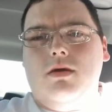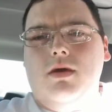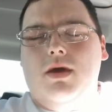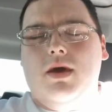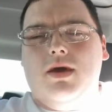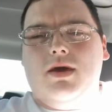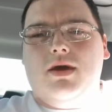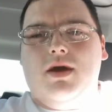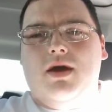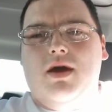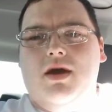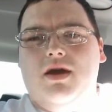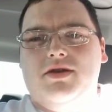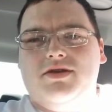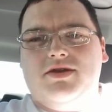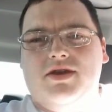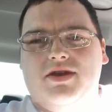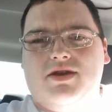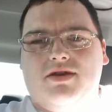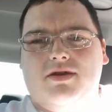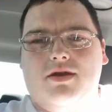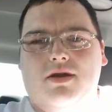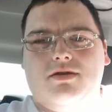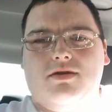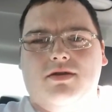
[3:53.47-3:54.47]
Hey guys,
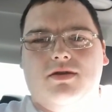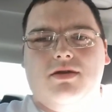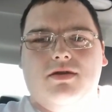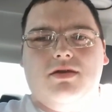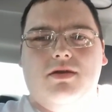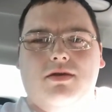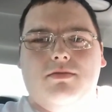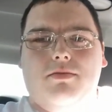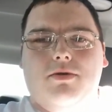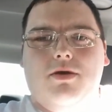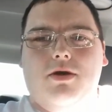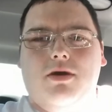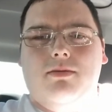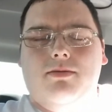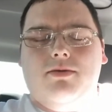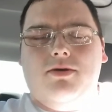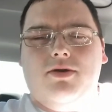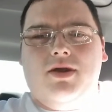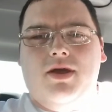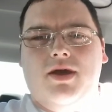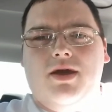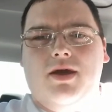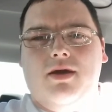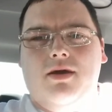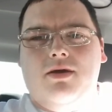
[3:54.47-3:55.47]
just got to the
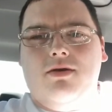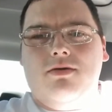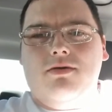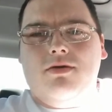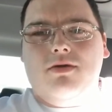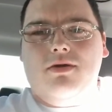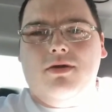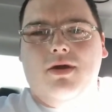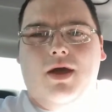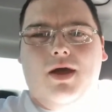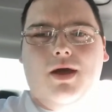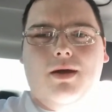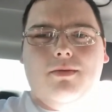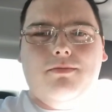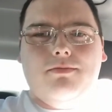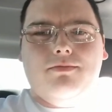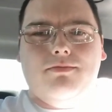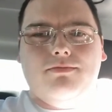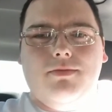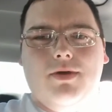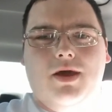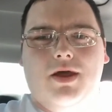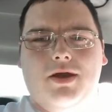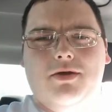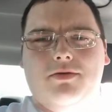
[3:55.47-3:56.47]
barber now.
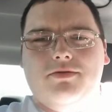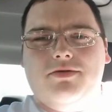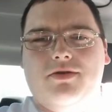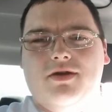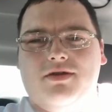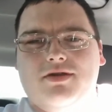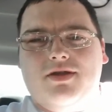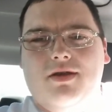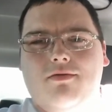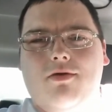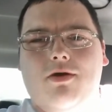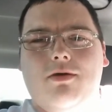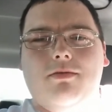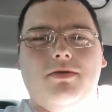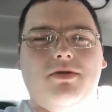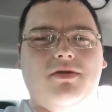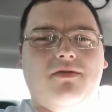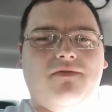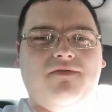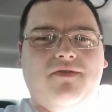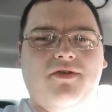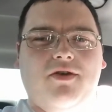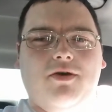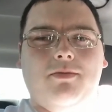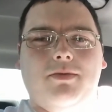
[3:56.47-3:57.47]
Um, I don't think they want me
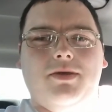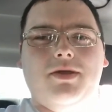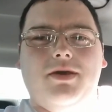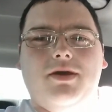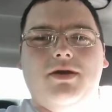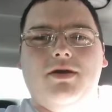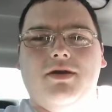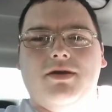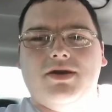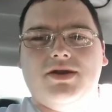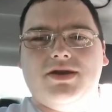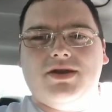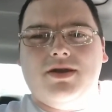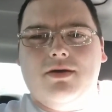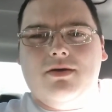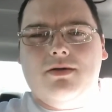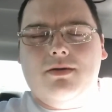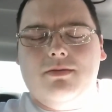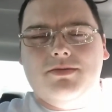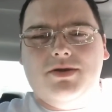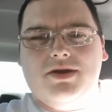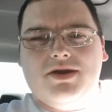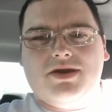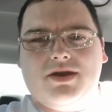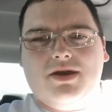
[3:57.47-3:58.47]
to film in there,
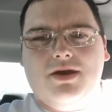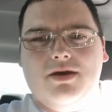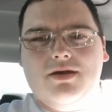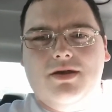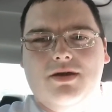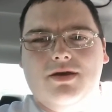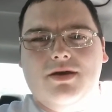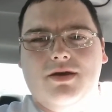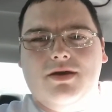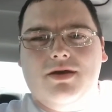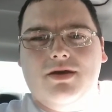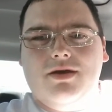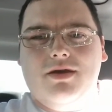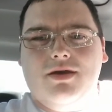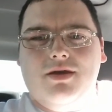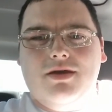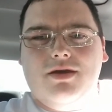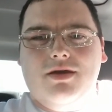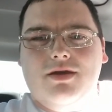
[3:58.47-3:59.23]
so I'm just gonna.